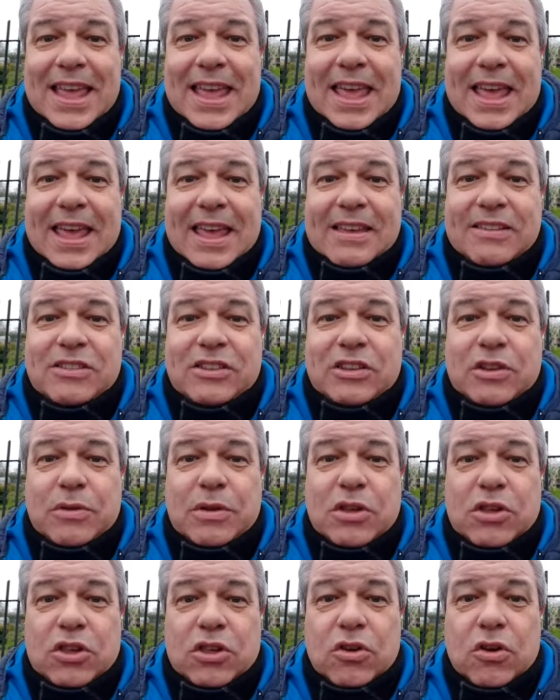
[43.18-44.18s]
is to
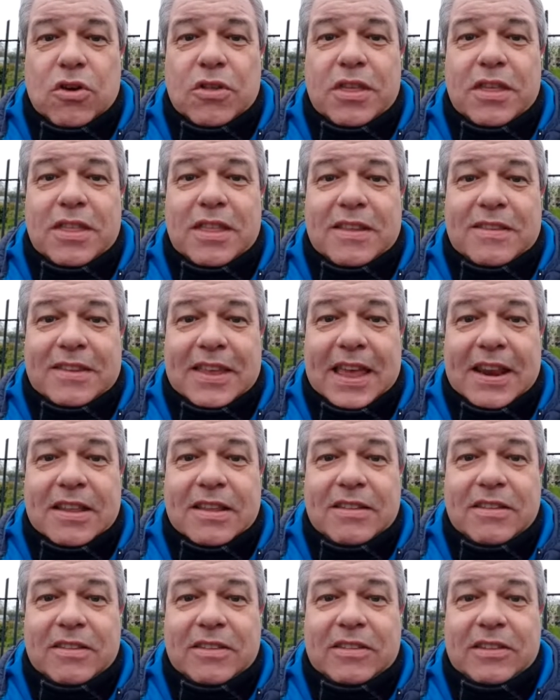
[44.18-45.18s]
ensure that the
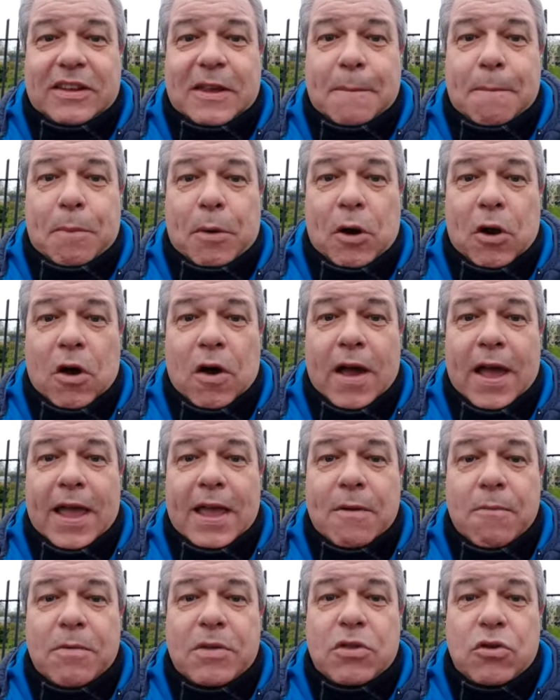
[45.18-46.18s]
tenants
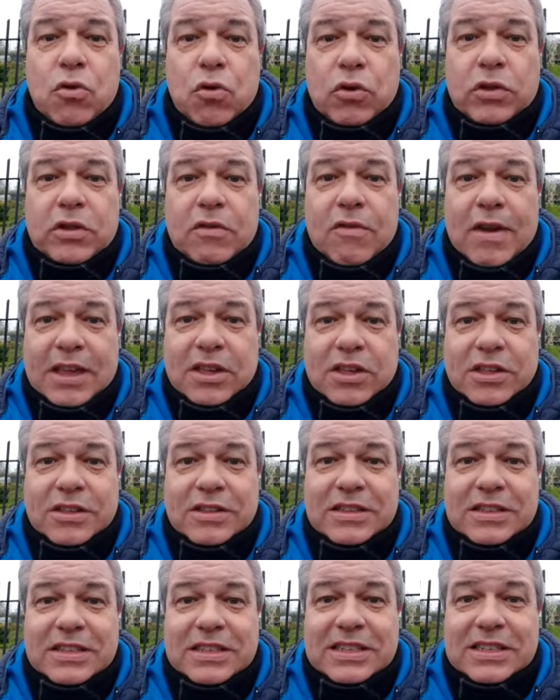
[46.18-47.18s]
comply with your
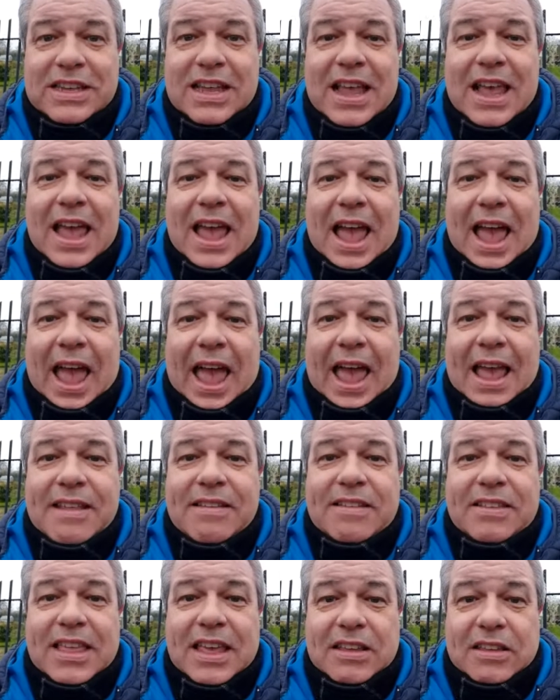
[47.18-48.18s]
directions
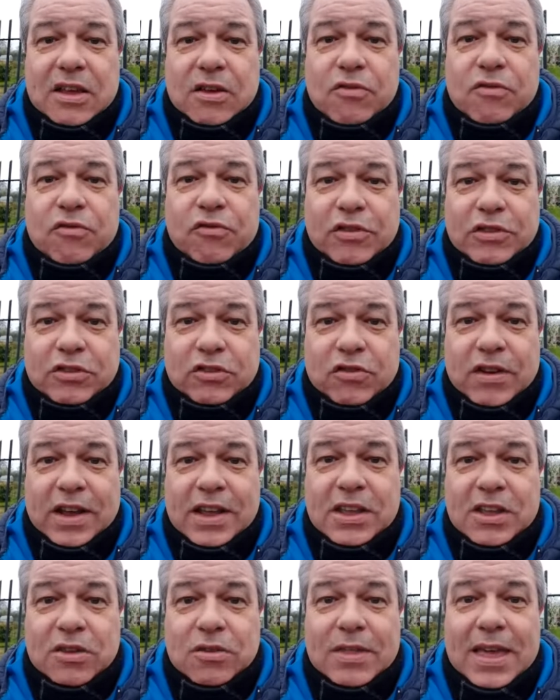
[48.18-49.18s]
and they don't
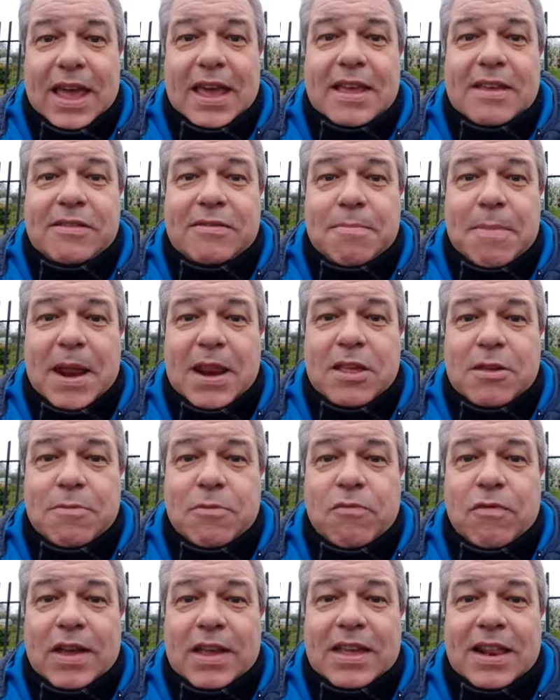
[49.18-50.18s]
frustrate you. That is
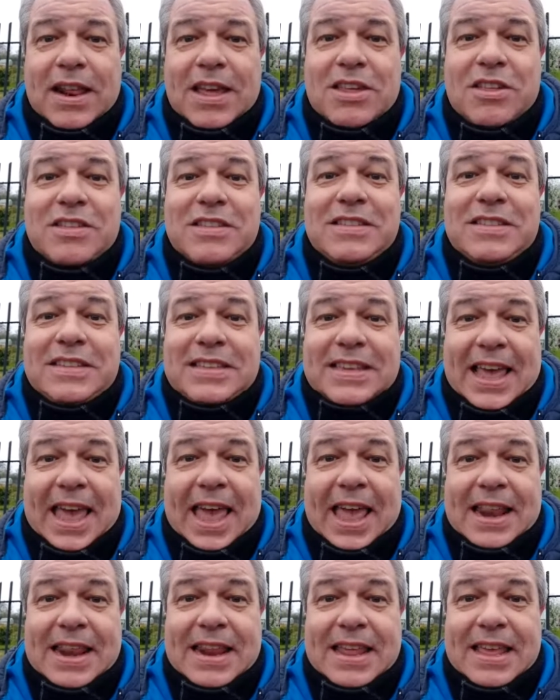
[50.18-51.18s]
Management Regulation
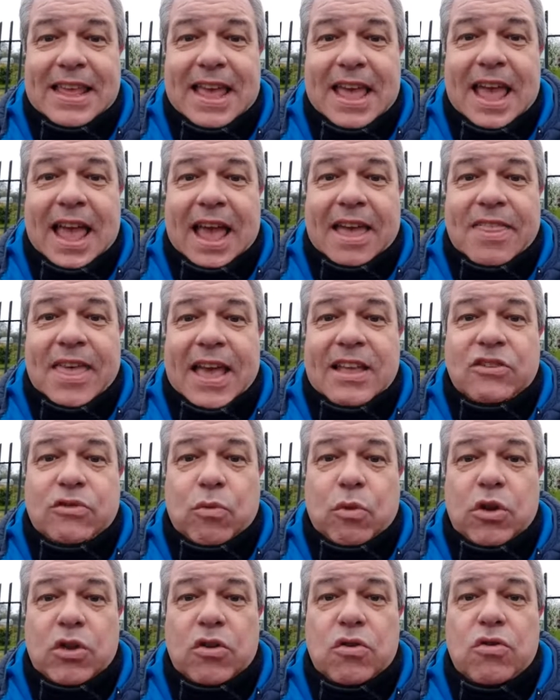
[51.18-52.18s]
10, and that's
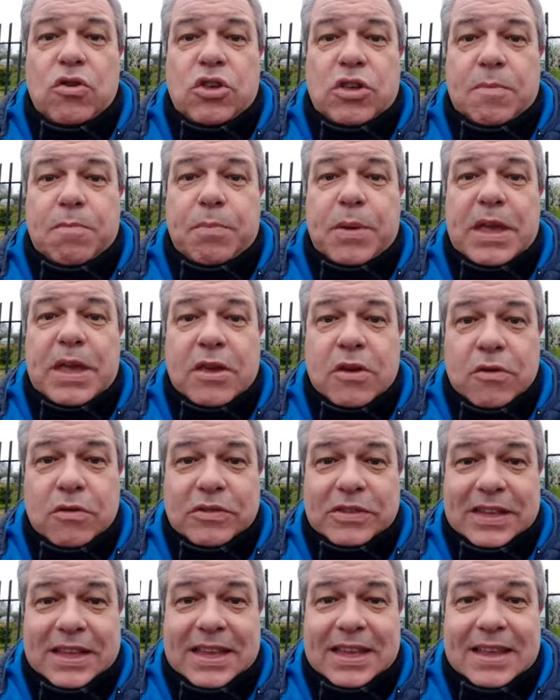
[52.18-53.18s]
what you should be
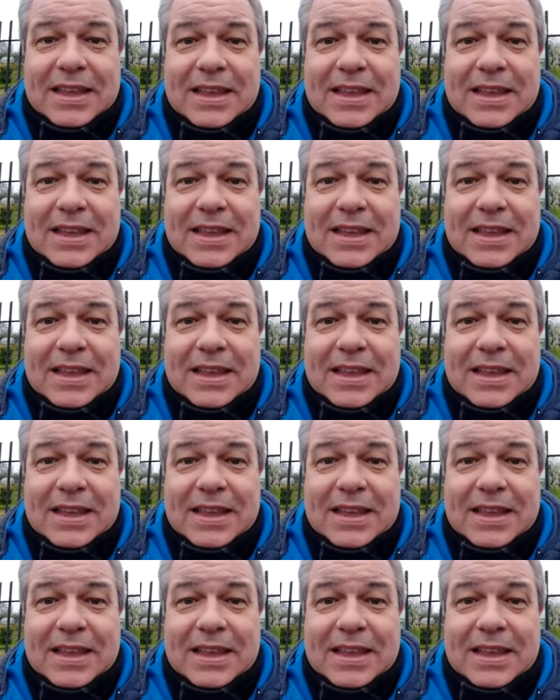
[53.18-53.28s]
using.